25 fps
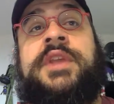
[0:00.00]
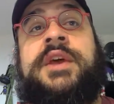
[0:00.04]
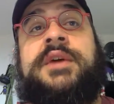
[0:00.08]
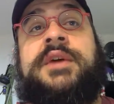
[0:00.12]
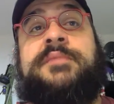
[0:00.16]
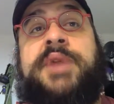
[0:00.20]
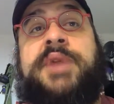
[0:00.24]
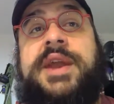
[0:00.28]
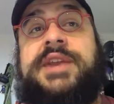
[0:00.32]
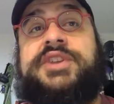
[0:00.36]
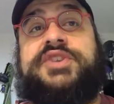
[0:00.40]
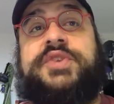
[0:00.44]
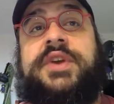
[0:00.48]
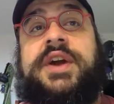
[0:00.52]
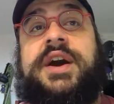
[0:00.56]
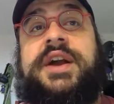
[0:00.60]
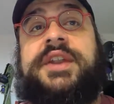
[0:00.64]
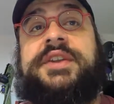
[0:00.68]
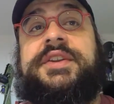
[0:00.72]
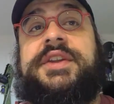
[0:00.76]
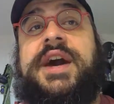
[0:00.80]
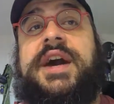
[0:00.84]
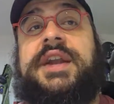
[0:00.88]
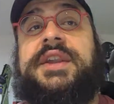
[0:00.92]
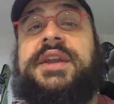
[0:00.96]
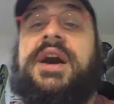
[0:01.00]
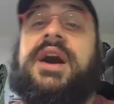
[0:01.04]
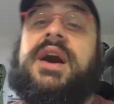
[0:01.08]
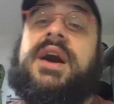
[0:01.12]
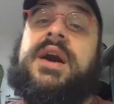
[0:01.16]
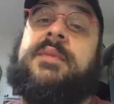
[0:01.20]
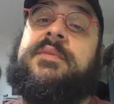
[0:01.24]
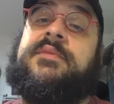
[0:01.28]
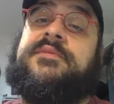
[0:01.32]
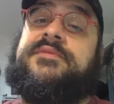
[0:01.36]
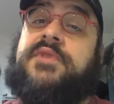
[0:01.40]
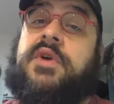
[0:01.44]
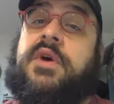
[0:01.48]

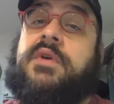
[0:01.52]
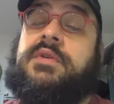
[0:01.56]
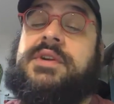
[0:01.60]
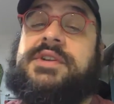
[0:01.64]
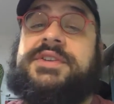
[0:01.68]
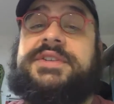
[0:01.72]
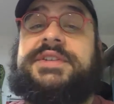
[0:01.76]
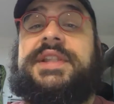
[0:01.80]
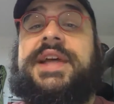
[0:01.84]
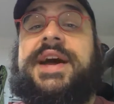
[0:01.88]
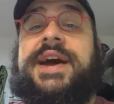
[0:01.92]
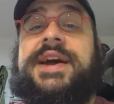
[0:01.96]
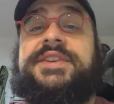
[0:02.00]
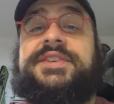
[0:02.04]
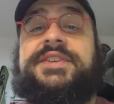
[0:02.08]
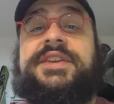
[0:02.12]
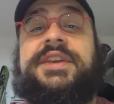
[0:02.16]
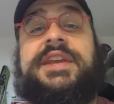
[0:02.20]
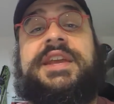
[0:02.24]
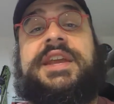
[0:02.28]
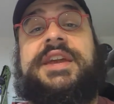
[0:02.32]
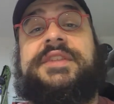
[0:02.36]
patreon.com/Geek